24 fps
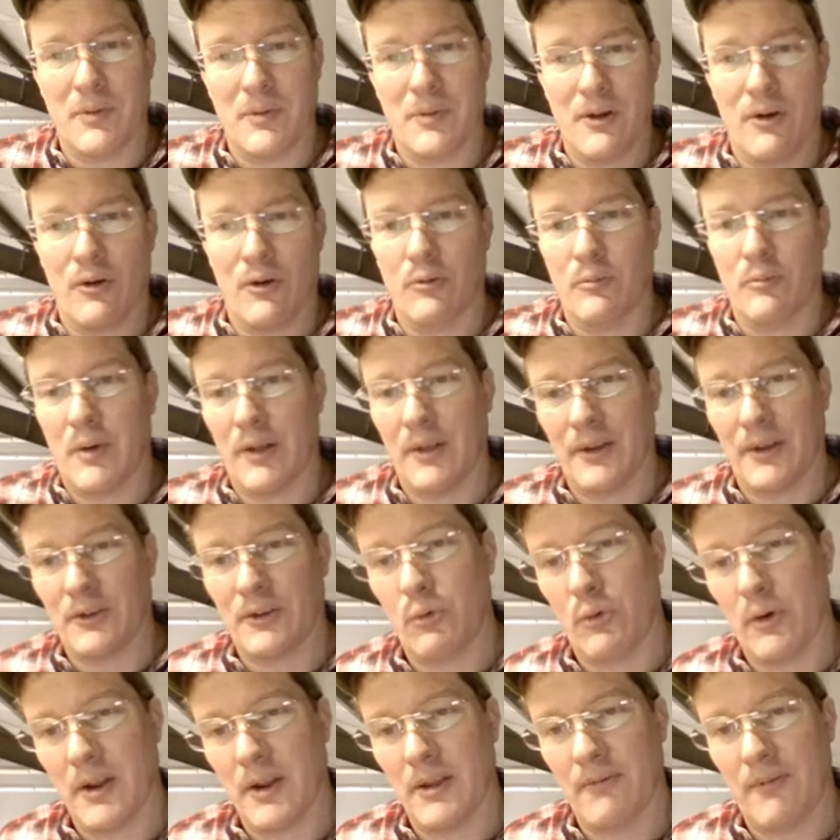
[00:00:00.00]
be owned by like
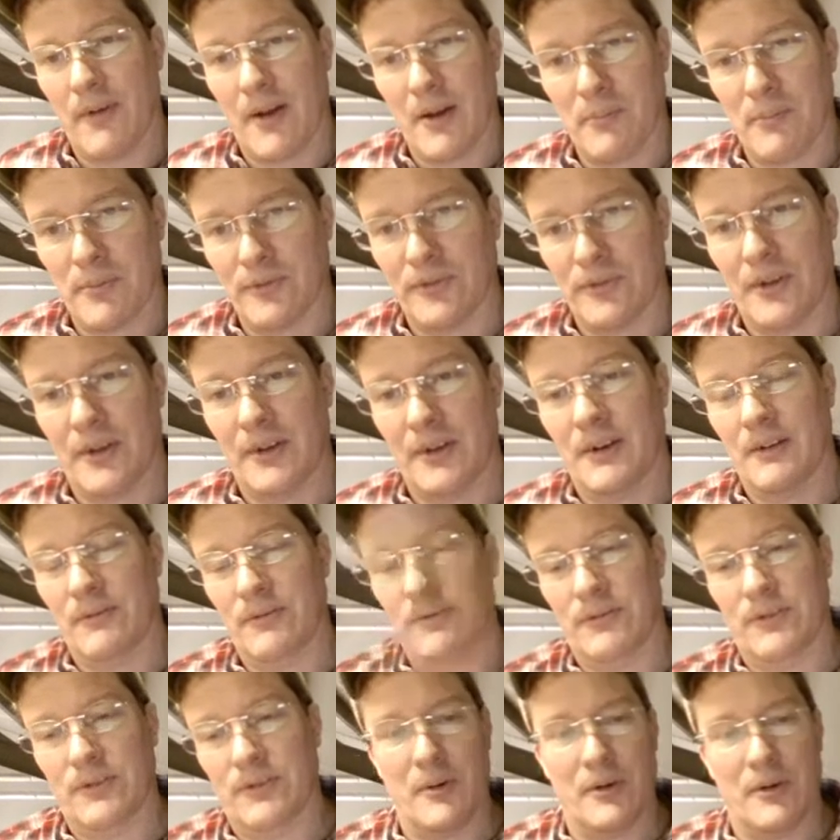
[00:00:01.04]
25% of
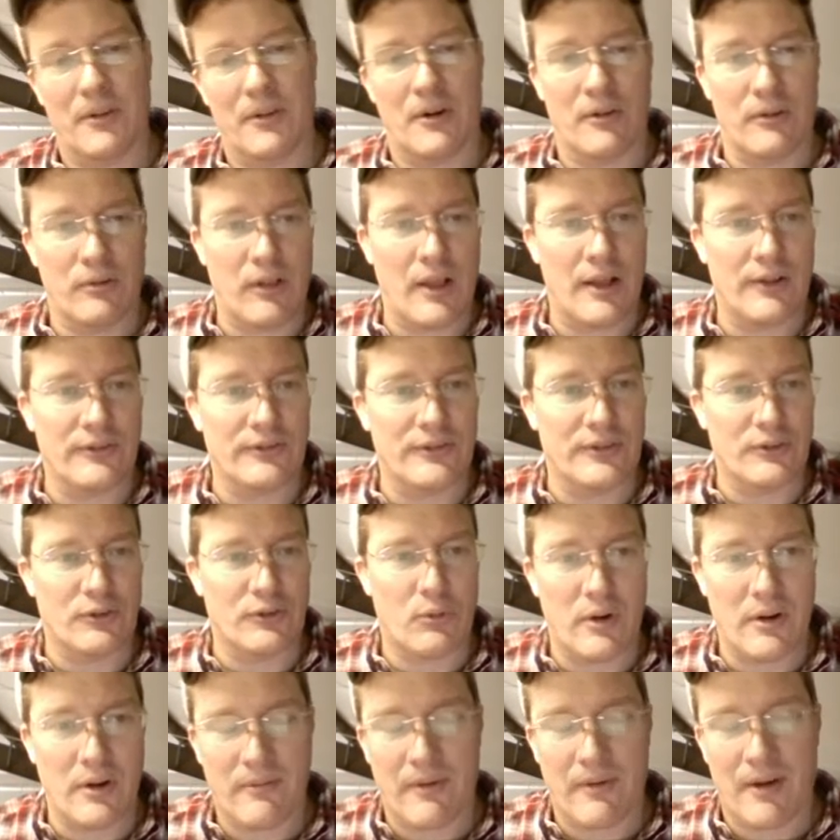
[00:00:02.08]
some other, or less than
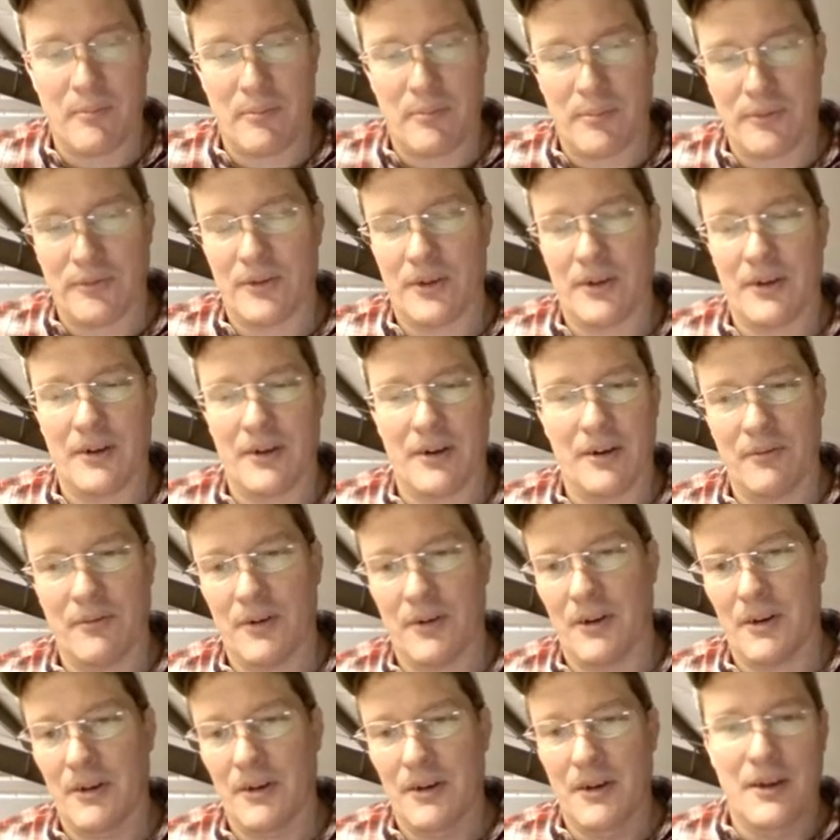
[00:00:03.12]
25% of
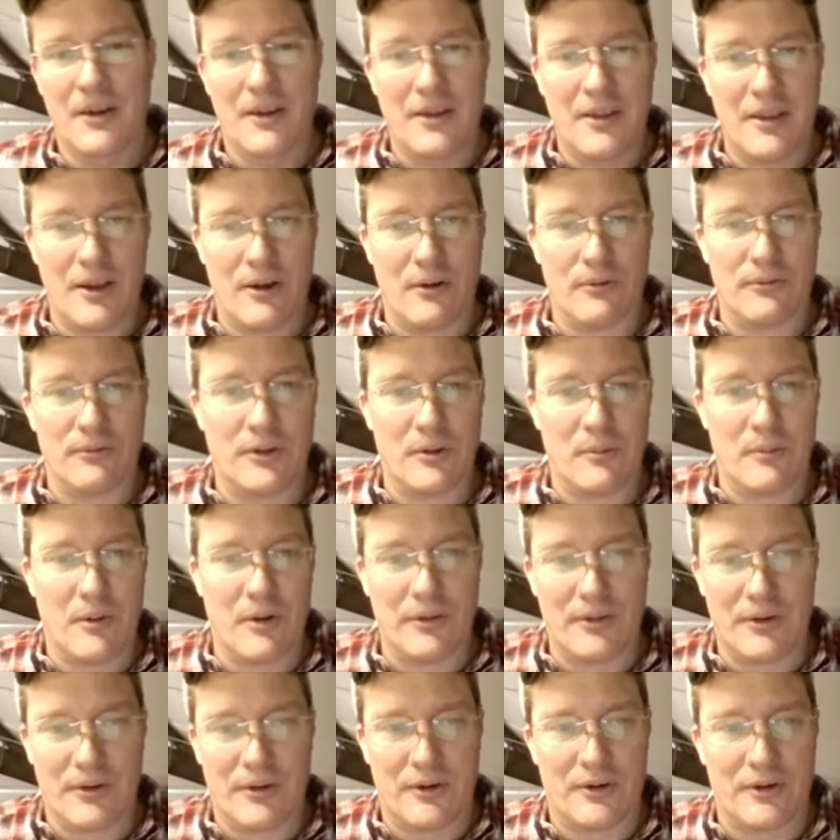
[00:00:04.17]
a, some
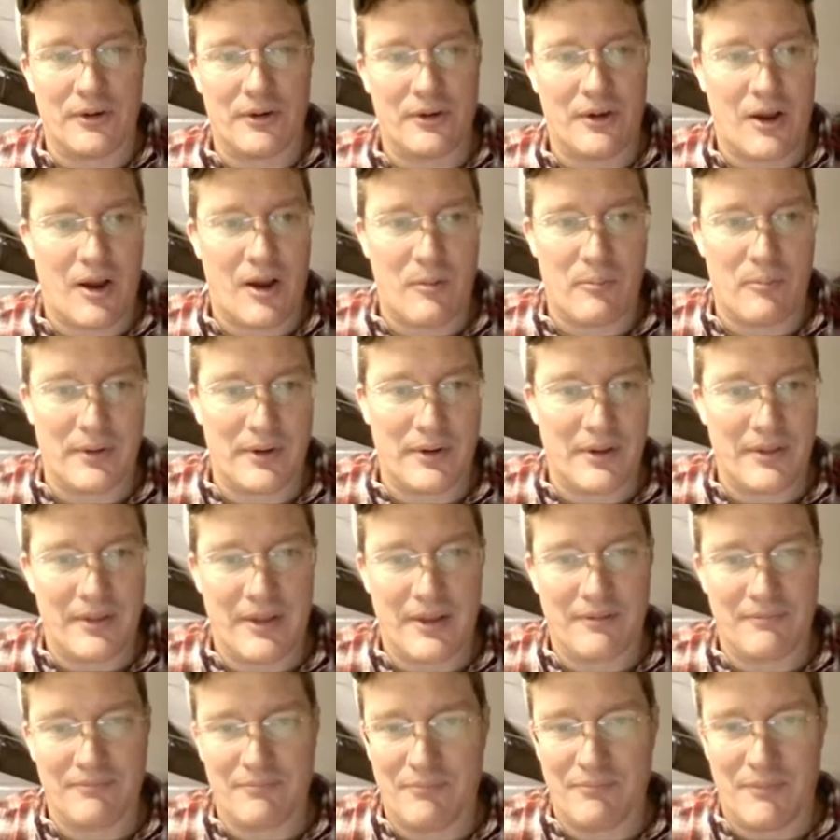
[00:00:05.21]
other company
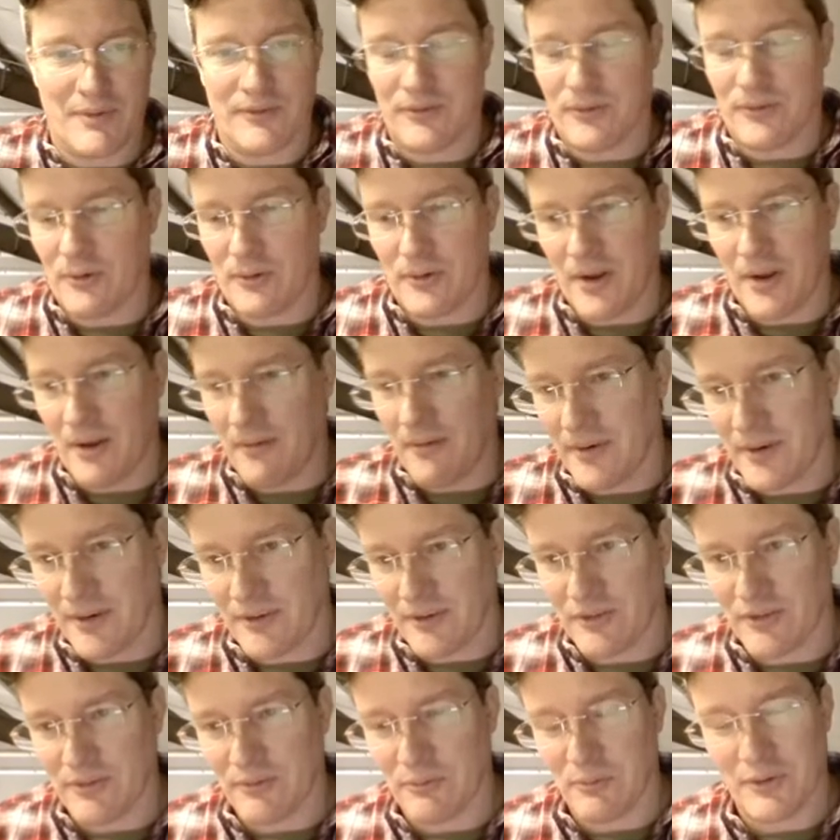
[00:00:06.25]
that meets their
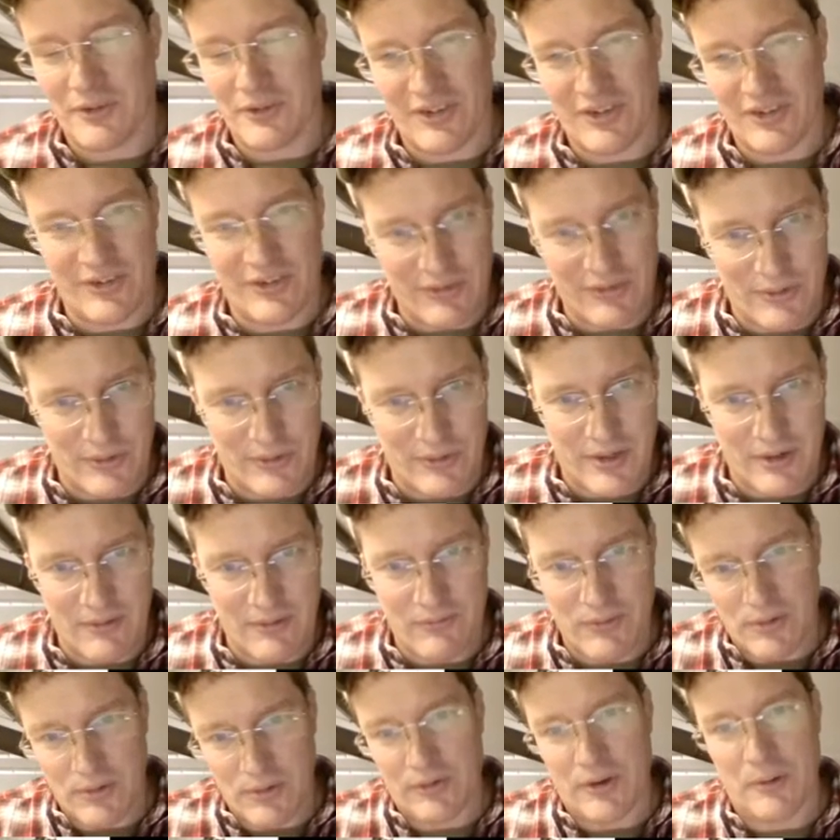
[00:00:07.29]
definitions, which is really
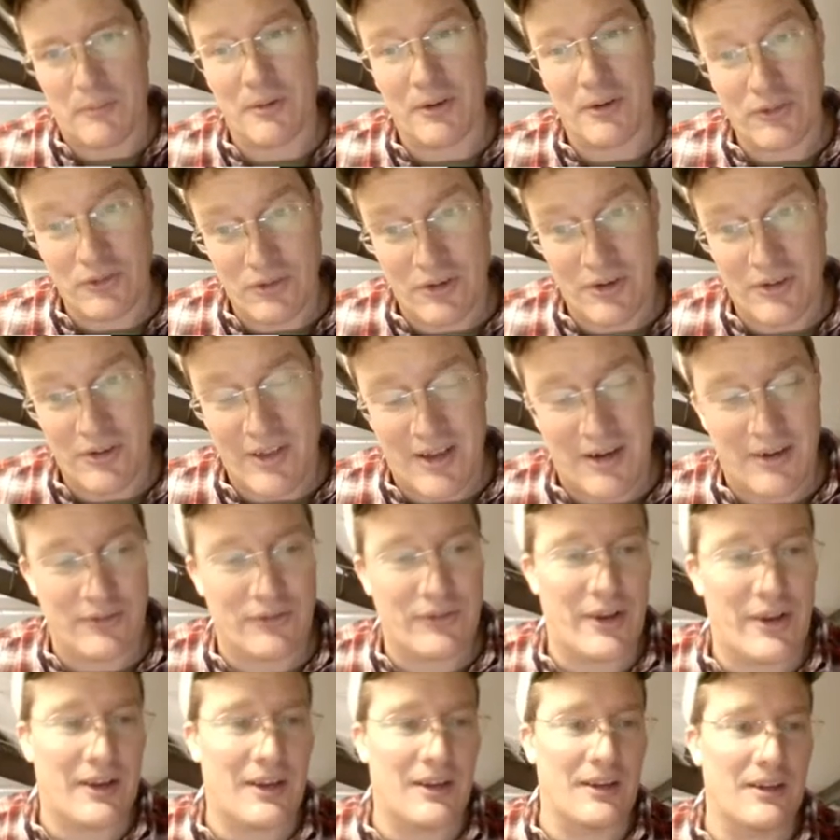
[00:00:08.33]
confusing. I'm going to show you that in a
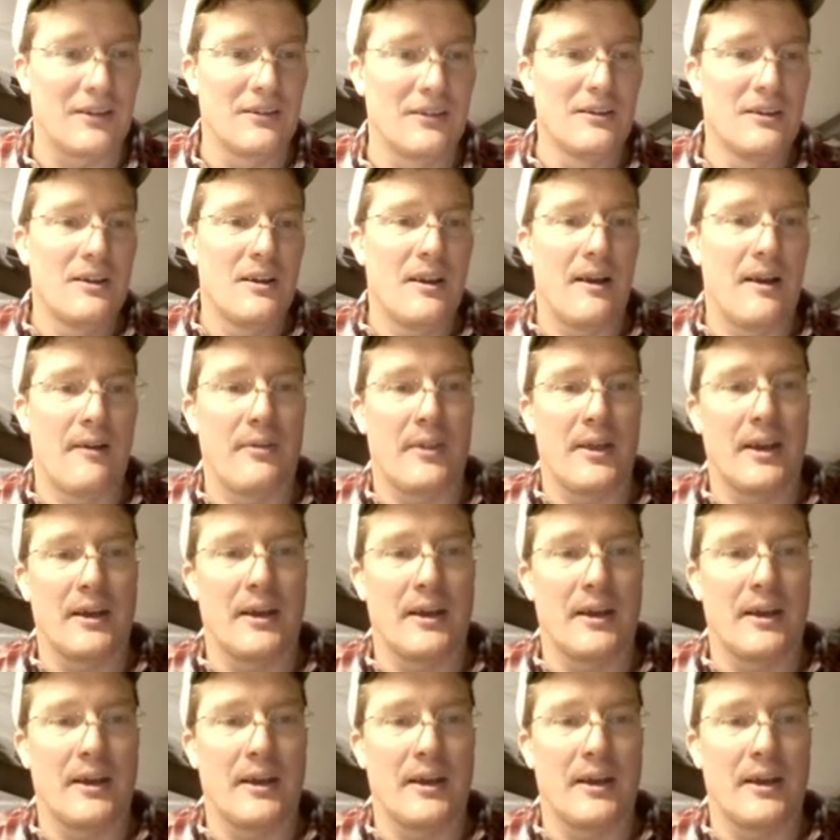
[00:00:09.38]
second. And